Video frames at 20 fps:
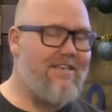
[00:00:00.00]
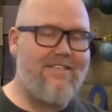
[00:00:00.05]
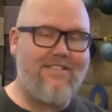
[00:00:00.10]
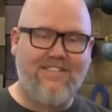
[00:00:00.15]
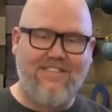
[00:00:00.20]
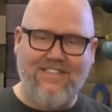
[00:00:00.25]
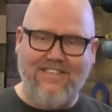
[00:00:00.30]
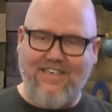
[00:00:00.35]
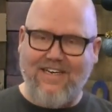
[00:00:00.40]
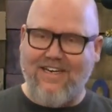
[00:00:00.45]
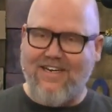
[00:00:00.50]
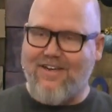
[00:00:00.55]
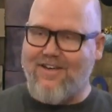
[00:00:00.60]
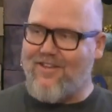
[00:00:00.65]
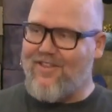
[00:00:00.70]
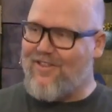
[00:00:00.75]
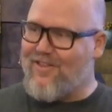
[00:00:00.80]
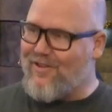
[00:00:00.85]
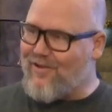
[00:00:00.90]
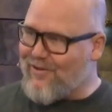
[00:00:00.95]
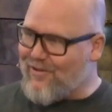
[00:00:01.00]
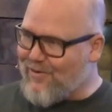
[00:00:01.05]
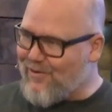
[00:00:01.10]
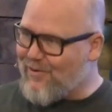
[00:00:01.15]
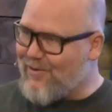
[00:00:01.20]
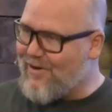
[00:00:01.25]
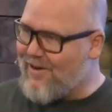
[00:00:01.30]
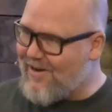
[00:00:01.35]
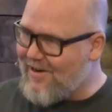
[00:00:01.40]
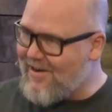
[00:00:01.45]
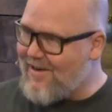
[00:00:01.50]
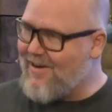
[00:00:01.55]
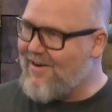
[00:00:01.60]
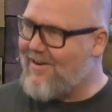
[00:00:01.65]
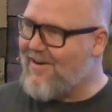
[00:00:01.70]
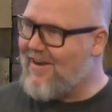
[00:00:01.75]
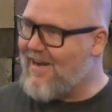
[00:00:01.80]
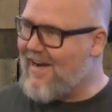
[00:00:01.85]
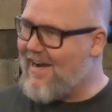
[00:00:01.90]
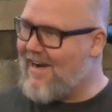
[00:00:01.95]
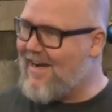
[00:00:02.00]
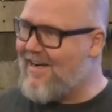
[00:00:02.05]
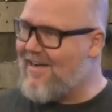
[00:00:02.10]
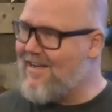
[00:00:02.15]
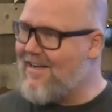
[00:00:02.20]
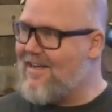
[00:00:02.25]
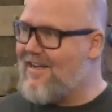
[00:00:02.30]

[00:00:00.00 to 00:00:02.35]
Seek the Lord, okay?